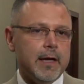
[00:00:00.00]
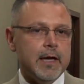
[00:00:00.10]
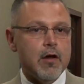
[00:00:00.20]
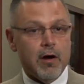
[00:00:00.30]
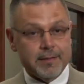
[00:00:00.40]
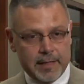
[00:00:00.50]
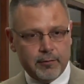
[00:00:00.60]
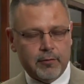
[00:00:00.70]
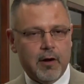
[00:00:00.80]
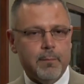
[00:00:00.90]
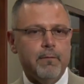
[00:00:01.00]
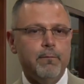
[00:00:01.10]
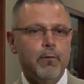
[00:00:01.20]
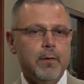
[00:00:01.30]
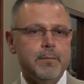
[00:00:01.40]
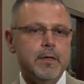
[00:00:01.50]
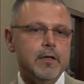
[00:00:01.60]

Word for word: in our center are performed